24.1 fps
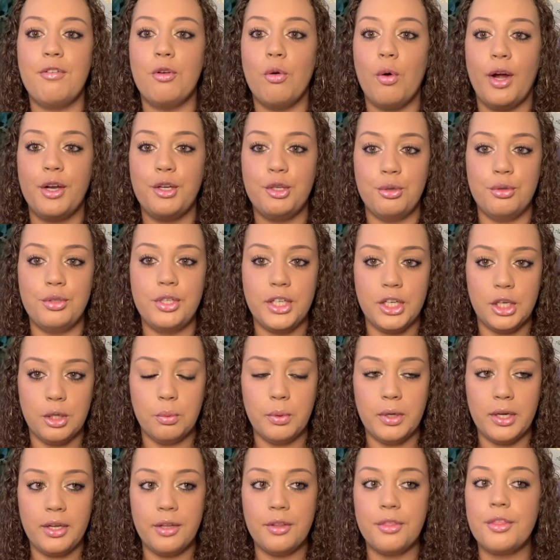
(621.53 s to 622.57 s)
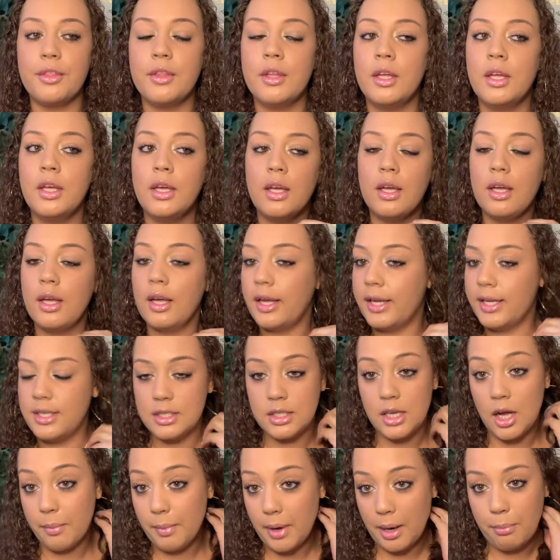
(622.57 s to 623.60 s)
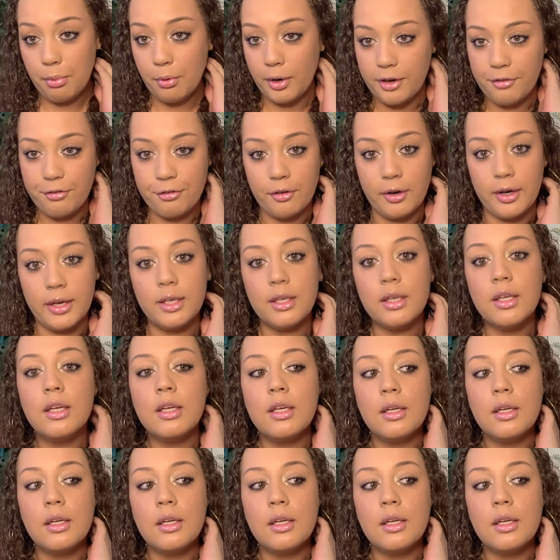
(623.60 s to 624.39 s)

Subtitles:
who I do deal with. He's not my boyfriend.